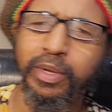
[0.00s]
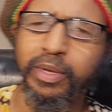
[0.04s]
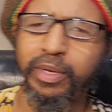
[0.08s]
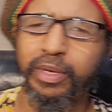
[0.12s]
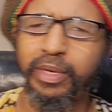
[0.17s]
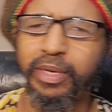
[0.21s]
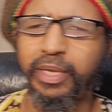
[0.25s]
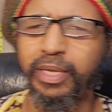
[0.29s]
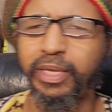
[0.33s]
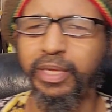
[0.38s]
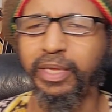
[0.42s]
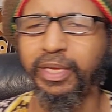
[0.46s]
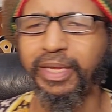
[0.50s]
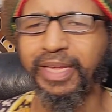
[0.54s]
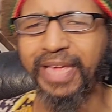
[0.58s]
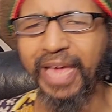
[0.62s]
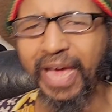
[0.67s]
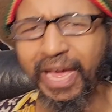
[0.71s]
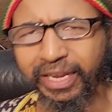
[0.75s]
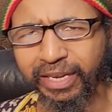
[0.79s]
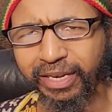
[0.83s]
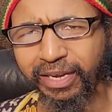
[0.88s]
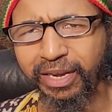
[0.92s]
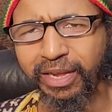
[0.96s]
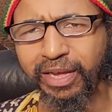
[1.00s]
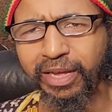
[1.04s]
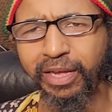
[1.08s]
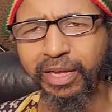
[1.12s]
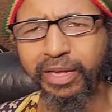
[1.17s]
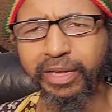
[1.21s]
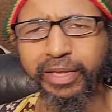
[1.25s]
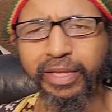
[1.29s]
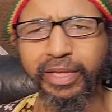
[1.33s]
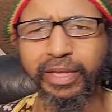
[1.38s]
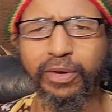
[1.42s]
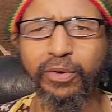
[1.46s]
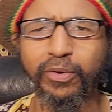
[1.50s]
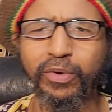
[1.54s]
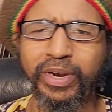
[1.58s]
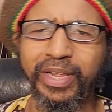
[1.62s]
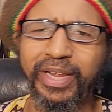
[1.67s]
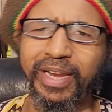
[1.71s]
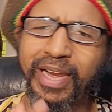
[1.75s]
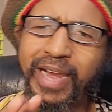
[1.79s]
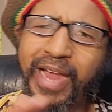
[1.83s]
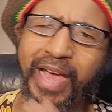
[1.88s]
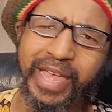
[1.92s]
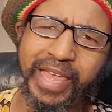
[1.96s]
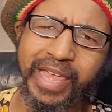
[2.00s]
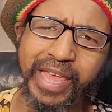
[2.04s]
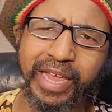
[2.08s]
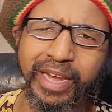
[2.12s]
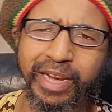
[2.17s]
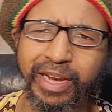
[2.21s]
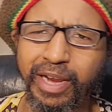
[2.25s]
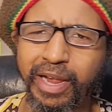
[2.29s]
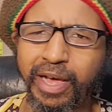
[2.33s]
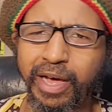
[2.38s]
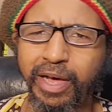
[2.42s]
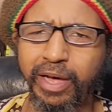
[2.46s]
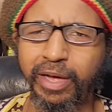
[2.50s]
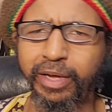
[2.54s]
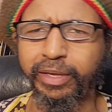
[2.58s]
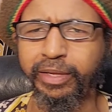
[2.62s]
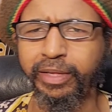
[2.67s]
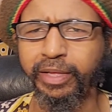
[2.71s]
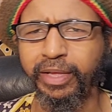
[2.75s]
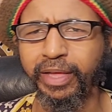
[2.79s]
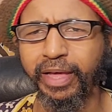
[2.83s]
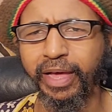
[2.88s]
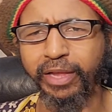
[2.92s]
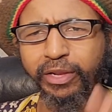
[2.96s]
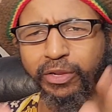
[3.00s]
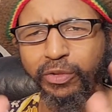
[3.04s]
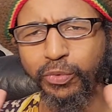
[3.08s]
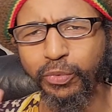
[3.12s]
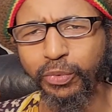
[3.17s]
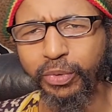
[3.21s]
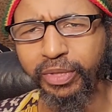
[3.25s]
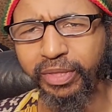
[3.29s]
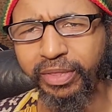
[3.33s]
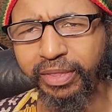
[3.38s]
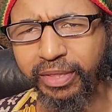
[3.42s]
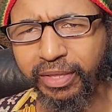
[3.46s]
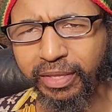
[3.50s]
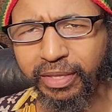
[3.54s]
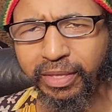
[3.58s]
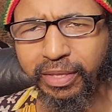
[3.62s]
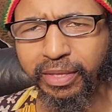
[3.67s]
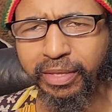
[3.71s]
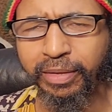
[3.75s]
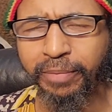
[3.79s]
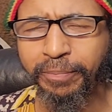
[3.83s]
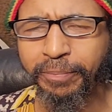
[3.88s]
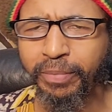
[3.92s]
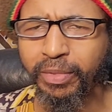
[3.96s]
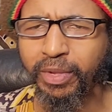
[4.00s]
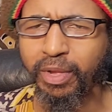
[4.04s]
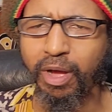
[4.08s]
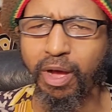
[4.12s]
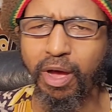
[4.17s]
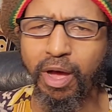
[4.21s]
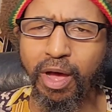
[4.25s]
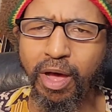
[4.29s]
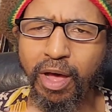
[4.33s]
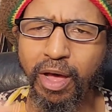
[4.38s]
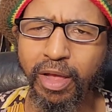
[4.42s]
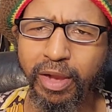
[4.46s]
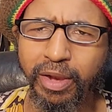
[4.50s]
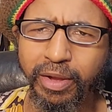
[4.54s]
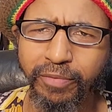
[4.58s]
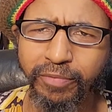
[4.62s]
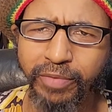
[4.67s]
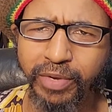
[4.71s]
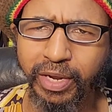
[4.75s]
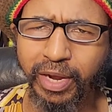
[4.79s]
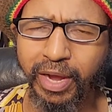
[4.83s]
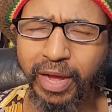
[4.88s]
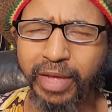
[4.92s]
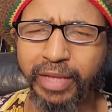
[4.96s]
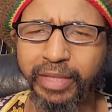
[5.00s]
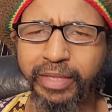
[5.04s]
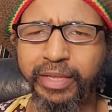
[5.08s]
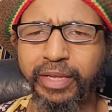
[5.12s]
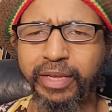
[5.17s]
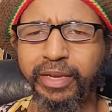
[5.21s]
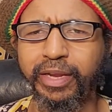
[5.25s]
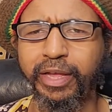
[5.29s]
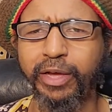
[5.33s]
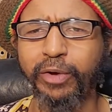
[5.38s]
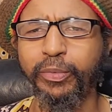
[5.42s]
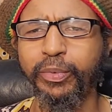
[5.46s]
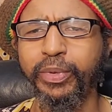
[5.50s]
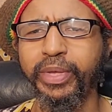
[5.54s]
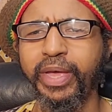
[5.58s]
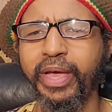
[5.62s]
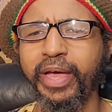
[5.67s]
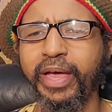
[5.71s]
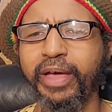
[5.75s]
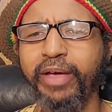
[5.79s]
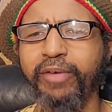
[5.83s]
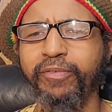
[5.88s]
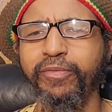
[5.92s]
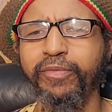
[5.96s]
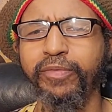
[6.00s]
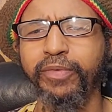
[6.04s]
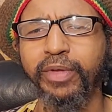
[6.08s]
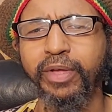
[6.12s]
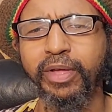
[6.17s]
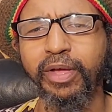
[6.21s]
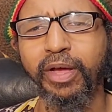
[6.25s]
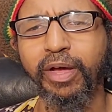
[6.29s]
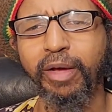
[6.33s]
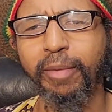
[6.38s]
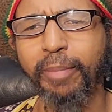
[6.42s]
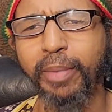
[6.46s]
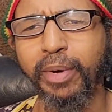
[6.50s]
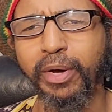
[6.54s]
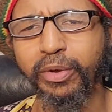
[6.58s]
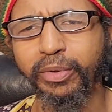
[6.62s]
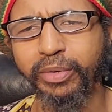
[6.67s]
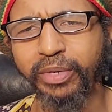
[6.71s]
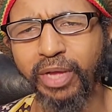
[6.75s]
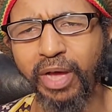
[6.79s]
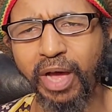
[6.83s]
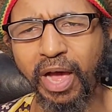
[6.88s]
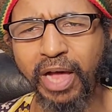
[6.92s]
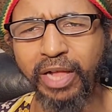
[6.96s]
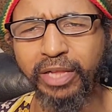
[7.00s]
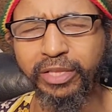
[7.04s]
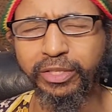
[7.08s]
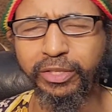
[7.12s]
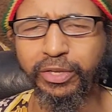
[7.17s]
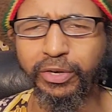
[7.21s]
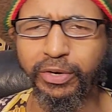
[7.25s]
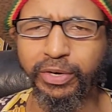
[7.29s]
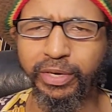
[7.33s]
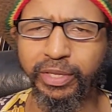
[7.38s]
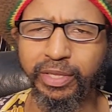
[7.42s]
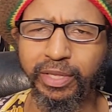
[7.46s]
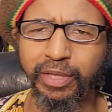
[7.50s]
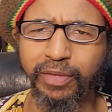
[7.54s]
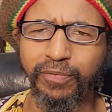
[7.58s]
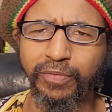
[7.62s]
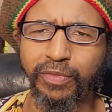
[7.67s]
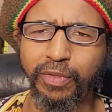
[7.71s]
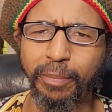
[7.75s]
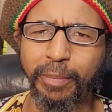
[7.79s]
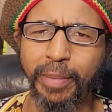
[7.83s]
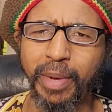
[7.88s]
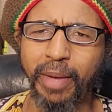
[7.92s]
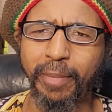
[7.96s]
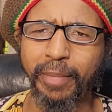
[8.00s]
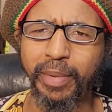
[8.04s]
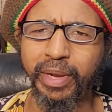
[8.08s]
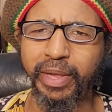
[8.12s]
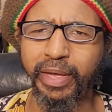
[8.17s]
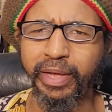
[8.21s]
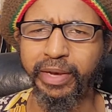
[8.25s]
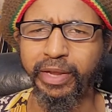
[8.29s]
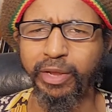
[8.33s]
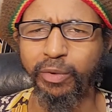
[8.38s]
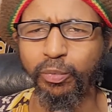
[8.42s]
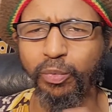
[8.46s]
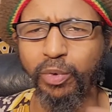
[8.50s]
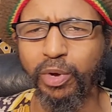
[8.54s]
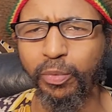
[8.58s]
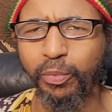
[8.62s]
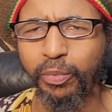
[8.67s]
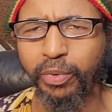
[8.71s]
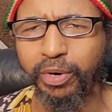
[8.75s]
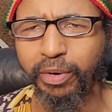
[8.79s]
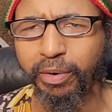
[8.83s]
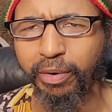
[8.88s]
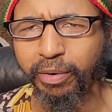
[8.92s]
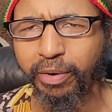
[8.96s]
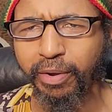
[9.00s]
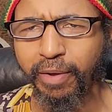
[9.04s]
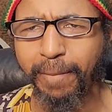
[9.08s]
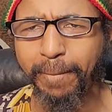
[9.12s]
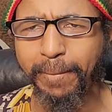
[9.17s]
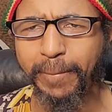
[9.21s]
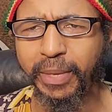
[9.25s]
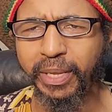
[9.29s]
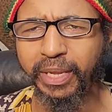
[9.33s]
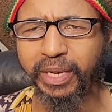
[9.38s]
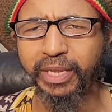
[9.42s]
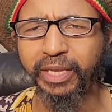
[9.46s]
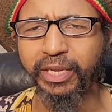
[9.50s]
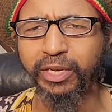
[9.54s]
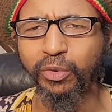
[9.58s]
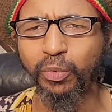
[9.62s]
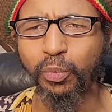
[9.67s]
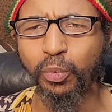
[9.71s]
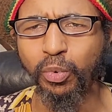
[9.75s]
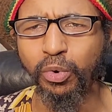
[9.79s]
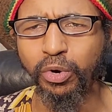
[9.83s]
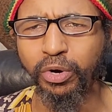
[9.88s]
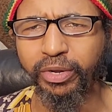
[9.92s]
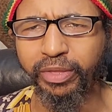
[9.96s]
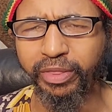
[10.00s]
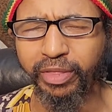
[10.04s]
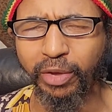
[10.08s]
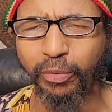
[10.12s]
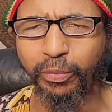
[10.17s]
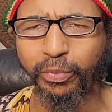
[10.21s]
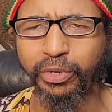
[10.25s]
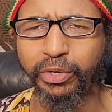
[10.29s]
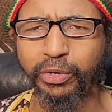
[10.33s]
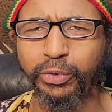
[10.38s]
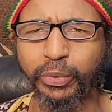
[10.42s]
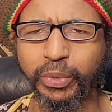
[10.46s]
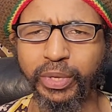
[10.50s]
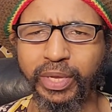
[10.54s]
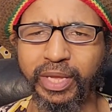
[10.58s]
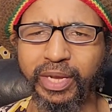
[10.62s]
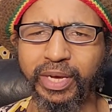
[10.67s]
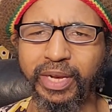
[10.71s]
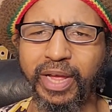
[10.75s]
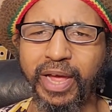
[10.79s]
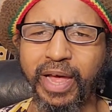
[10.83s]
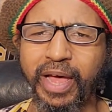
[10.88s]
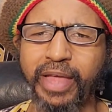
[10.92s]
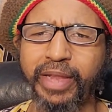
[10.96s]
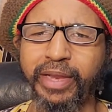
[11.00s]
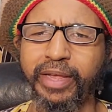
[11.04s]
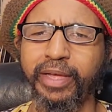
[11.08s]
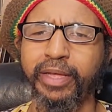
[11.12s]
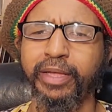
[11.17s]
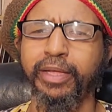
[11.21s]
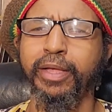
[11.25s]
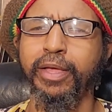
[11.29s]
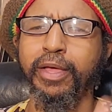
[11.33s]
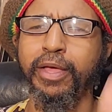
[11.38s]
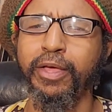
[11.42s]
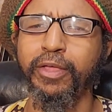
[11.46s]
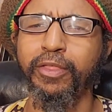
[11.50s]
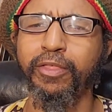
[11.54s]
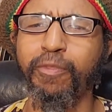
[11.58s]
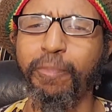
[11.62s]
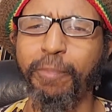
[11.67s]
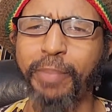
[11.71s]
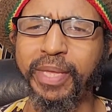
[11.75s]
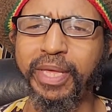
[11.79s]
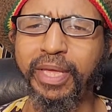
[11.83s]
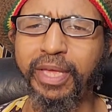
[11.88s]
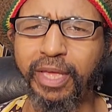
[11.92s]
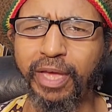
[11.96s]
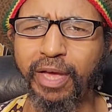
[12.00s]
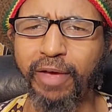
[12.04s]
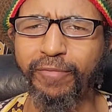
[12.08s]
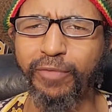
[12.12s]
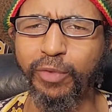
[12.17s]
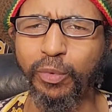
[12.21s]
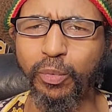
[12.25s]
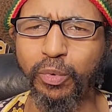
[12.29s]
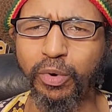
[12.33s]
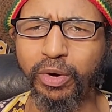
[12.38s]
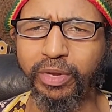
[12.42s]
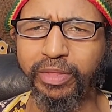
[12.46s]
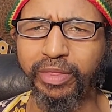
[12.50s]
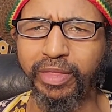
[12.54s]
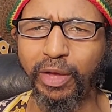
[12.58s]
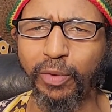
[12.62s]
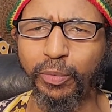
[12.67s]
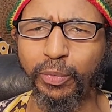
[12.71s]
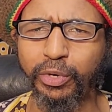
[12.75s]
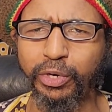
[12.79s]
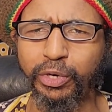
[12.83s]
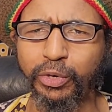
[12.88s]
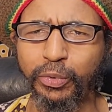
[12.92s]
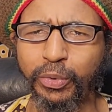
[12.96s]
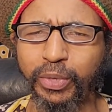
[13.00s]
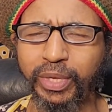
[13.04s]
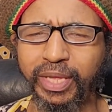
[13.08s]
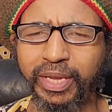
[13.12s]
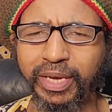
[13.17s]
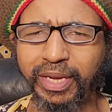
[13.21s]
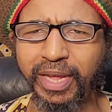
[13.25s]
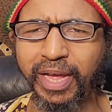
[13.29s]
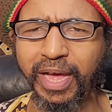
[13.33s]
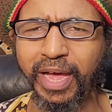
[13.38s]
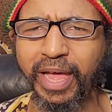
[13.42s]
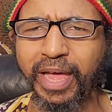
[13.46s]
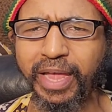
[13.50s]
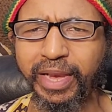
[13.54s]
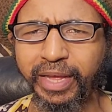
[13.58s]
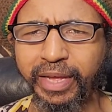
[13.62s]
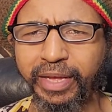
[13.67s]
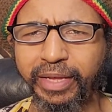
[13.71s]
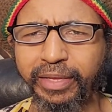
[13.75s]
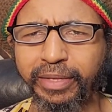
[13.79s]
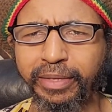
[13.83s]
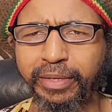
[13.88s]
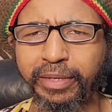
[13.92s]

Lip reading: the catalog or the Lion log and you will see all of the content that we have about the alternative to Babylon and what we're building, the works that we're doing in Ghana. Speaking of the works that we're doing in Ghana,